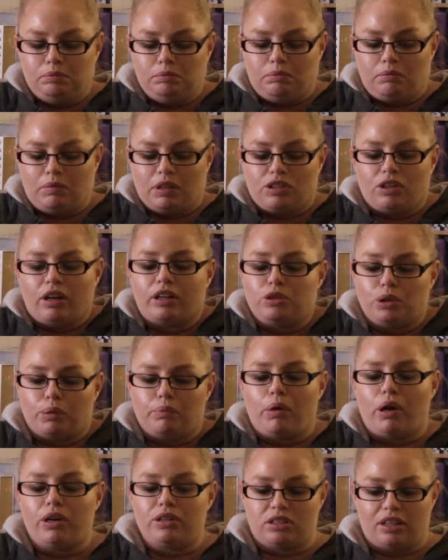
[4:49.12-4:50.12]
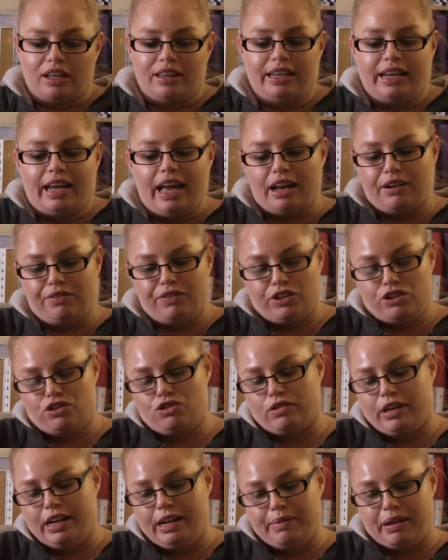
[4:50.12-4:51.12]
So I took most, I think, out of the
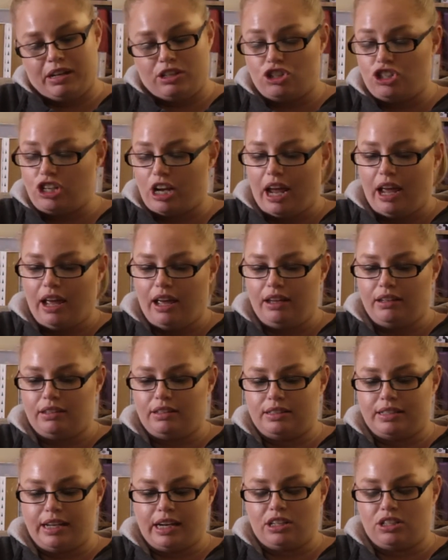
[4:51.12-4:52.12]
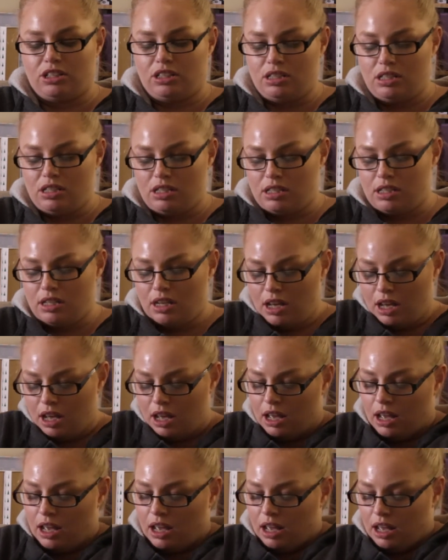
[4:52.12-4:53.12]
dream and share sections.
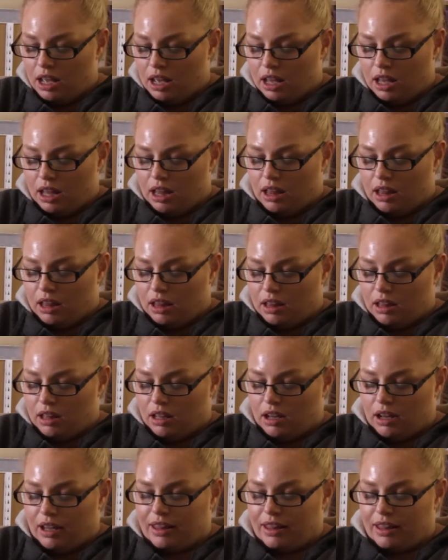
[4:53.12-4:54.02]
I